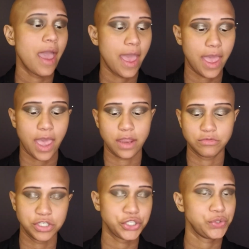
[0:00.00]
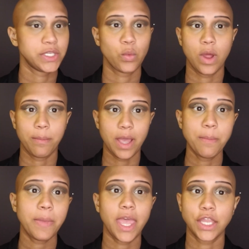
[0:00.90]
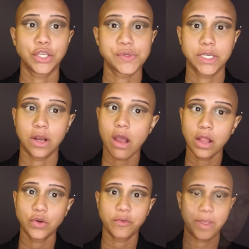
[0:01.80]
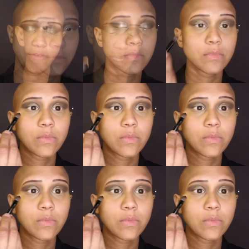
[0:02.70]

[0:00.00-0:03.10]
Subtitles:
and just using one pump and using it all over my face.